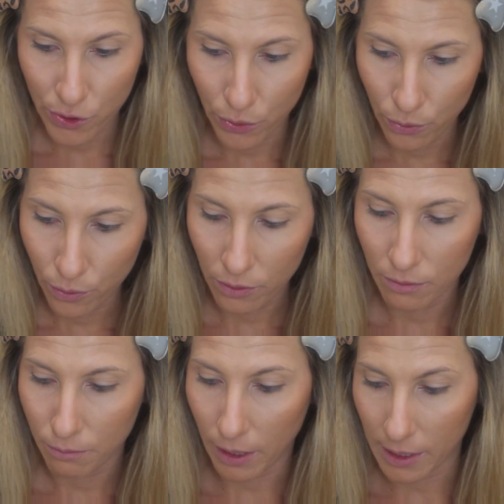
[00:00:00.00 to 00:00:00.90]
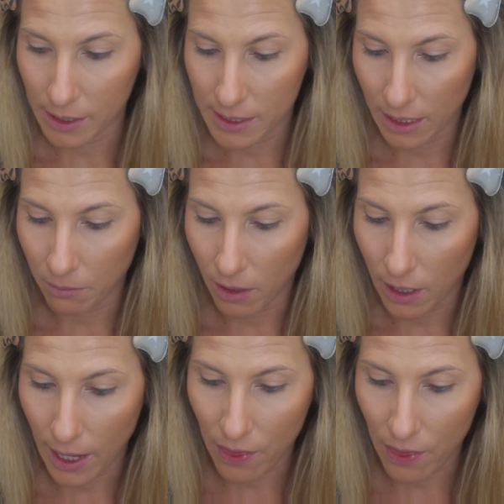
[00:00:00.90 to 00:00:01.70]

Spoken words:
To by Sigma,